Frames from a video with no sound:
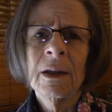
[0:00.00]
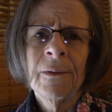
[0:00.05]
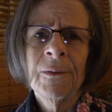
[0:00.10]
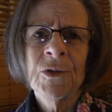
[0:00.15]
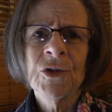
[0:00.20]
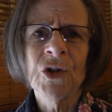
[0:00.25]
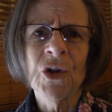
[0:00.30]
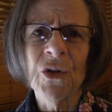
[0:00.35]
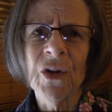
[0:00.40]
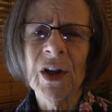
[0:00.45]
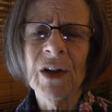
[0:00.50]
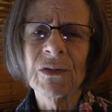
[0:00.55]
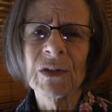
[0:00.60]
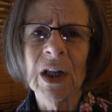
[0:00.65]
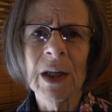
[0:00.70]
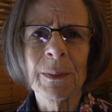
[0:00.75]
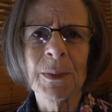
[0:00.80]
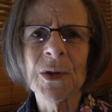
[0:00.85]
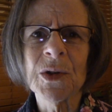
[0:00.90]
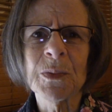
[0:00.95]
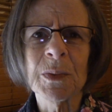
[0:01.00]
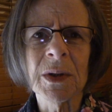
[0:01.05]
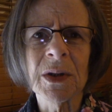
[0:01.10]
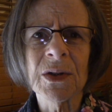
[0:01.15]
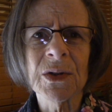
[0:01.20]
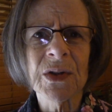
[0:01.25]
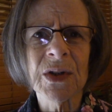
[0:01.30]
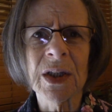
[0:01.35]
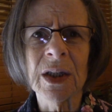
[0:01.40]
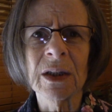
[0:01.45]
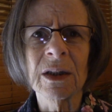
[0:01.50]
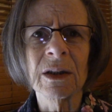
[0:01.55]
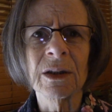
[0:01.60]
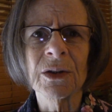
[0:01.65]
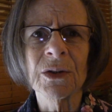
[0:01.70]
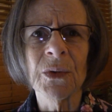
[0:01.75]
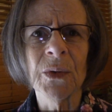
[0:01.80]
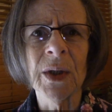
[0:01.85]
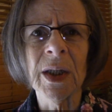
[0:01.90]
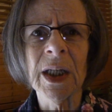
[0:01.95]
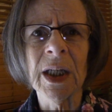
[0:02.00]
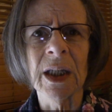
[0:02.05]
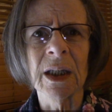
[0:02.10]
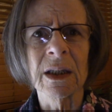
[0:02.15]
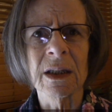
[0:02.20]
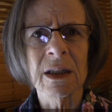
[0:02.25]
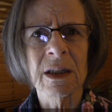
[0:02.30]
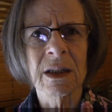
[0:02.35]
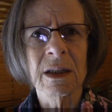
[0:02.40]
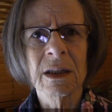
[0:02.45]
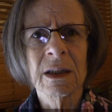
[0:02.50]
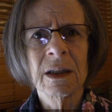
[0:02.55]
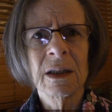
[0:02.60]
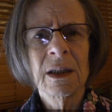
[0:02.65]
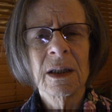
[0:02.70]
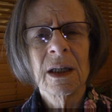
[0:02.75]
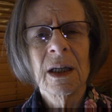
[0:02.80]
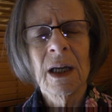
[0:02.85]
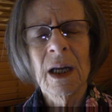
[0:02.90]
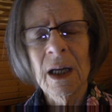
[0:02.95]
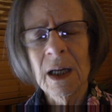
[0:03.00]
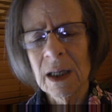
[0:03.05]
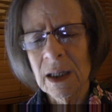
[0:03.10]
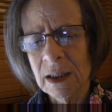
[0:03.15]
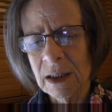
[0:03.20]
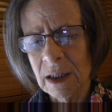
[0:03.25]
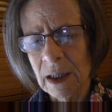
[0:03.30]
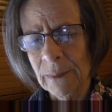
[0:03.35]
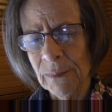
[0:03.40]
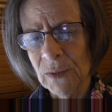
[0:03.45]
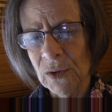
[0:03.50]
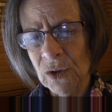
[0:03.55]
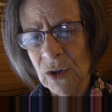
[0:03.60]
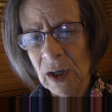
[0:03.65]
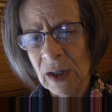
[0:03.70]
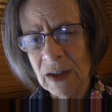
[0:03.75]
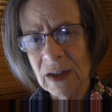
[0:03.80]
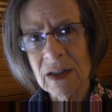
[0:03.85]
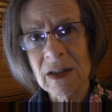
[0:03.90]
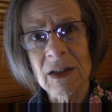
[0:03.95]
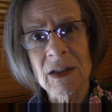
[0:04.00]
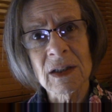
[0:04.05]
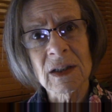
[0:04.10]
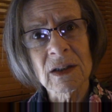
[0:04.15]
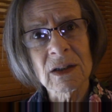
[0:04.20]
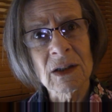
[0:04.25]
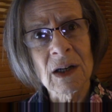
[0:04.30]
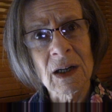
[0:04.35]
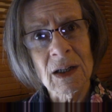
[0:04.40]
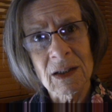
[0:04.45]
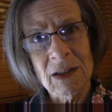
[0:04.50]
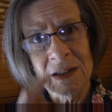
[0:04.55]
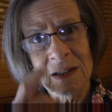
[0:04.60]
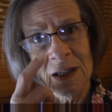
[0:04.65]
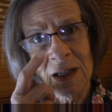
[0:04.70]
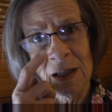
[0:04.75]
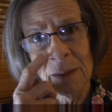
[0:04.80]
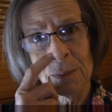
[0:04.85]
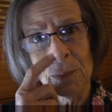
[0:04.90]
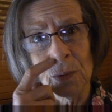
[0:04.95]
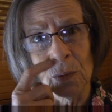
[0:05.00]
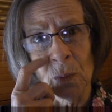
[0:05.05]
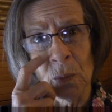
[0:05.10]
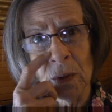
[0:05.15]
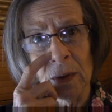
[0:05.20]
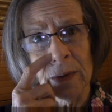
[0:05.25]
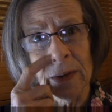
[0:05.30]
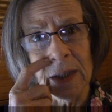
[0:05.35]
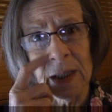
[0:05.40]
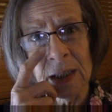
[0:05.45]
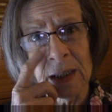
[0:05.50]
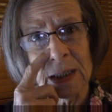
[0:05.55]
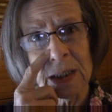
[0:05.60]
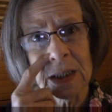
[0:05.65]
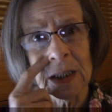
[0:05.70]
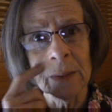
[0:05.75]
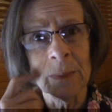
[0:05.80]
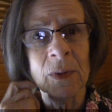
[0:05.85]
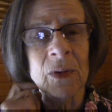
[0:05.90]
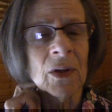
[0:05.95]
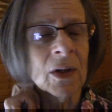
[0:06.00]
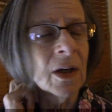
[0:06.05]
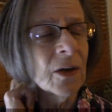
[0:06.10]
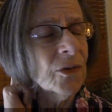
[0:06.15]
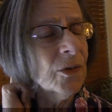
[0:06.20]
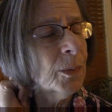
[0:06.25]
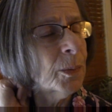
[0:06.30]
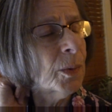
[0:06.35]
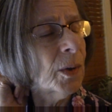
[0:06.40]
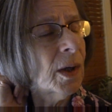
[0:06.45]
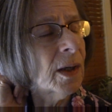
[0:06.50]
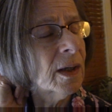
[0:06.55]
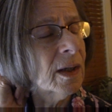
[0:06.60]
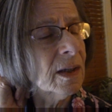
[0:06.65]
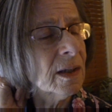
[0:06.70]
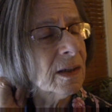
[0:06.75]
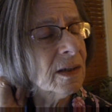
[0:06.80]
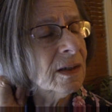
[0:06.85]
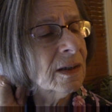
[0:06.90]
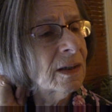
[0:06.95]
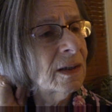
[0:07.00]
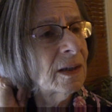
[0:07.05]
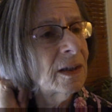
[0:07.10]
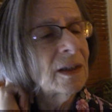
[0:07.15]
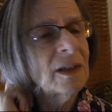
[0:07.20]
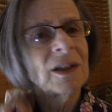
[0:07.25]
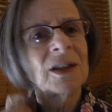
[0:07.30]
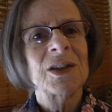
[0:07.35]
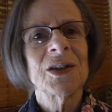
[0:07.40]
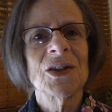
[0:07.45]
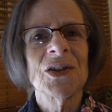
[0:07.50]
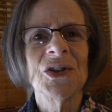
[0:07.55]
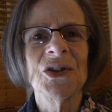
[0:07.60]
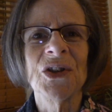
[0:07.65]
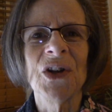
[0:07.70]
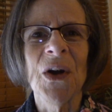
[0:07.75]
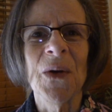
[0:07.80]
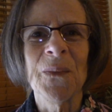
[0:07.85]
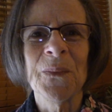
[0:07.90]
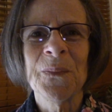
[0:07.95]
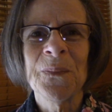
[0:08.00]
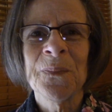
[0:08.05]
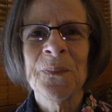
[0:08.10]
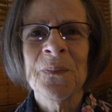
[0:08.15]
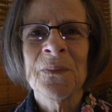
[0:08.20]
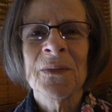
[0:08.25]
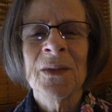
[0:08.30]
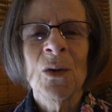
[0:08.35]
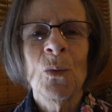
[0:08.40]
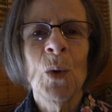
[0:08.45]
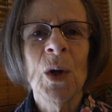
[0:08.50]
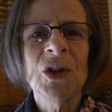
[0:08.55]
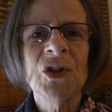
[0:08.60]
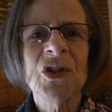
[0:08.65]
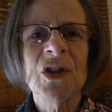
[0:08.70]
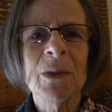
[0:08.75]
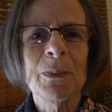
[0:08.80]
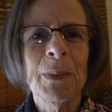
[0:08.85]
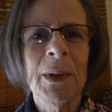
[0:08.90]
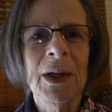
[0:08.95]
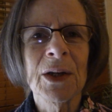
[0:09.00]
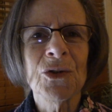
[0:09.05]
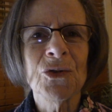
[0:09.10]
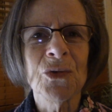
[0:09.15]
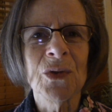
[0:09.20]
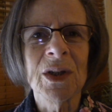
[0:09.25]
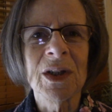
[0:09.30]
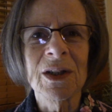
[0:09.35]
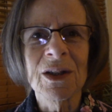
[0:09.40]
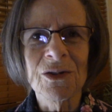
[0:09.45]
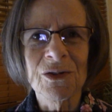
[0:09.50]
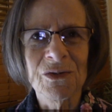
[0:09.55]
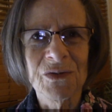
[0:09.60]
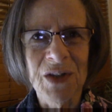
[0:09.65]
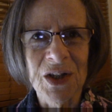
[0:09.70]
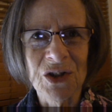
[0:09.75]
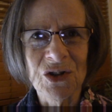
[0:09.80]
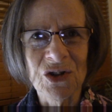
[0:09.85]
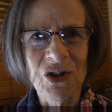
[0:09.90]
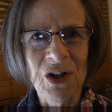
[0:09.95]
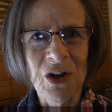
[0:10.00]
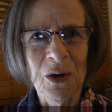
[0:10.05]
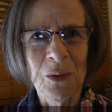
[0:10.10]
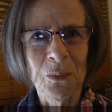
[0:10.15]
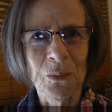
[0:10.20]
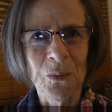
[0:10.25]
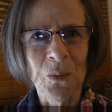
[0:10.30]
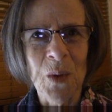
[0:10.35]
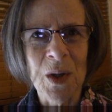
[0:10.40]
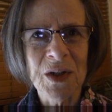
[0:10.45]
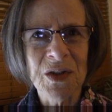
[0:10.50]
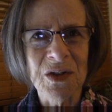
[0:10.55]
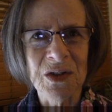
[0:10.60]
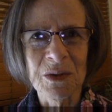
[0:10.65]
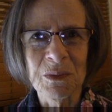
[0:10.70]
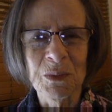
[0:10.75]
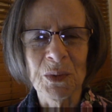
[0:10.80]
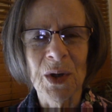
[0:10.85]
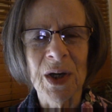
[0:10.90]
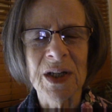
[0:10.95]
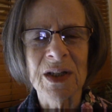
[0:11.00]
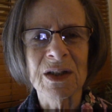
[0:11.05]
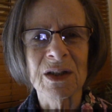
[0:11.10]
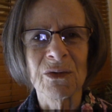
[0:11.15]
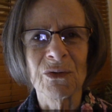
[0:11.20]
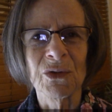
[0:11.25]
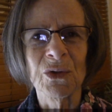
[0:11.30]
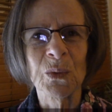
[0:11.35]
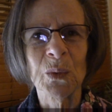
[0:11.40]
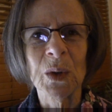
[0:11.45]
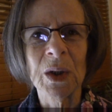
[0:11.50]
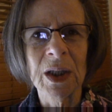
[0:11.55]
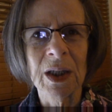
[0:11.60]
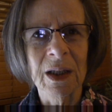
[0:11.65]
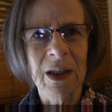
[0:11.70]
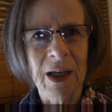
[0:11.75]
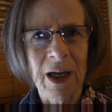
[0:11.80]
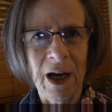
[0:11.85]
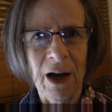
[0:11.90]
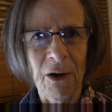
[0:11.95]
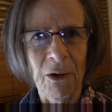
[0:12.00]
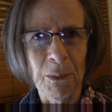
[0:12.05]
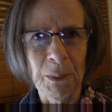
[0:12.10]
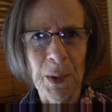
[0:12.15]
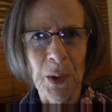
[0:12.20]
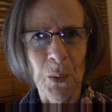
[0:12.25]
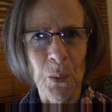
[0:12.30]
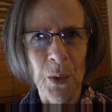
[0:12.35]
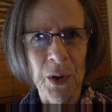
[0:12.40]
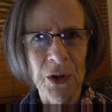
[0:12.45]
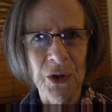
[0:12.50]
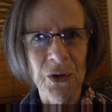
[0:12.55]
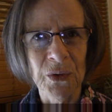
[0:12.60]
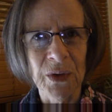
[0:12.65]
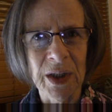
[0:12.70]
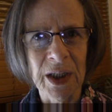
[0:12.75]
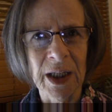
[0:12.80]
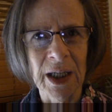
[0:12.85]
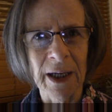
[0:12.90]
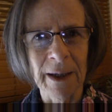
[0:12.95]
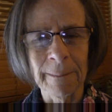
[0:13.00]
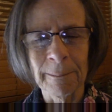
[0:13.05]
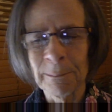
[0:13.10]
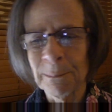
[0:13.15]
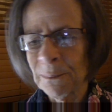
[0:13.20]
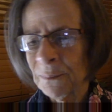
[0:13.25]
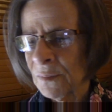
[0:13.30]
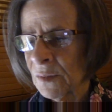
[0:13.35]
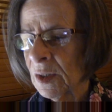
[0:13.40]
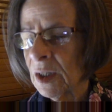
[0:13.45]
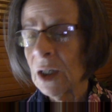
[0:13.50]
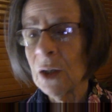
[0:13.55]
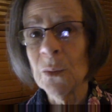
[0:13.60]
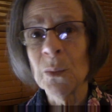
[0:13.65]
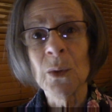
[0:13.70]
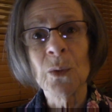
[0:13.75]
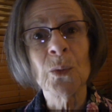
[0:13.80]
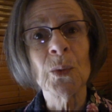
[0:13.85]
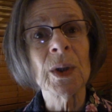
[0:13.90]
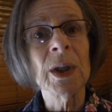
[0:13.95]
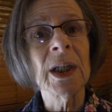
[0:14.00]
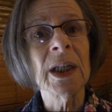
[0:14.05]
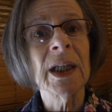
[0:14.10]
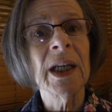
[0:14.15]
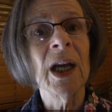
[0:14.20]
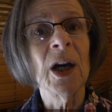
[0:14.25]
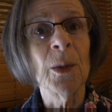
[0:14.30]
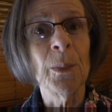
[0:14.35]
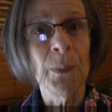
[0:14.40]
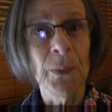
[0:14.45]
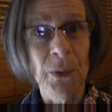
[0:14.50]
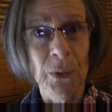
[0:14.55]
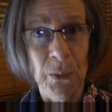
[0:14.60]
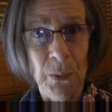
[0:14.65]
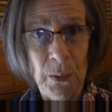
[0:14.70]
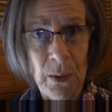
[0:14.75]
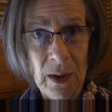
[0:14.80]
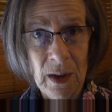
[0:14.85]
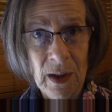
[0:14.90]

So they have labels, but they're single ingredients. And they're not as tampered with as some of the other products. So, watch the pantry intervention on Weston Price if you really care about what you're eating. It will really help you.